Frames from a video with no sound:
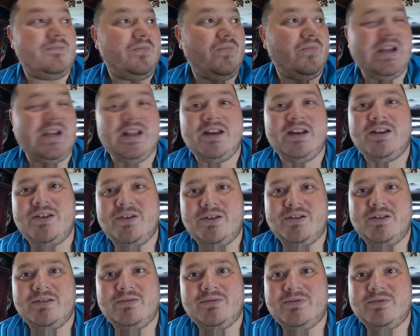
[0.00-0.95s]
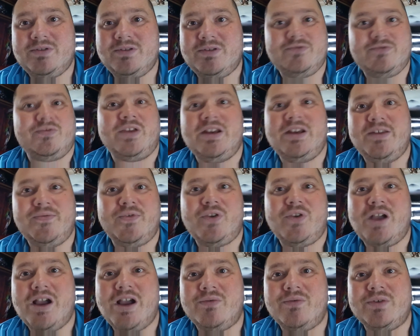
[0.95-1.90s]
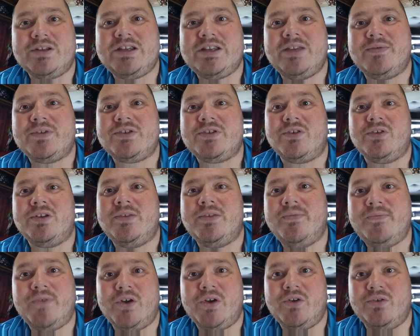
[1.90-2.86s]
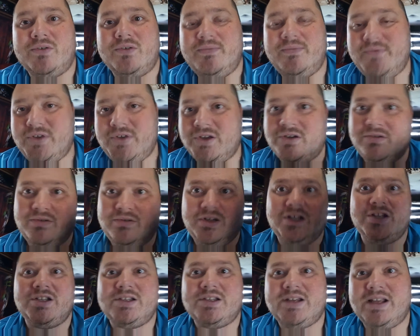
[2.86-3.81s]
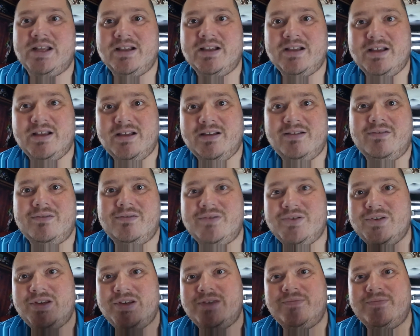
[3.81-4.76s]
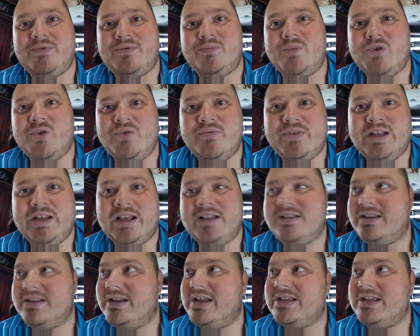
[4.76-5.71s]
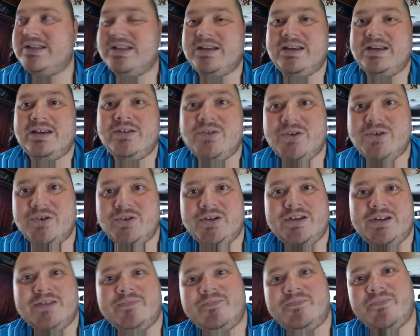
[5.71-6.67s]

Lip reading: Within 24 hours he was on the phone, furious, like, how could you have removed that? And I said, look, dude,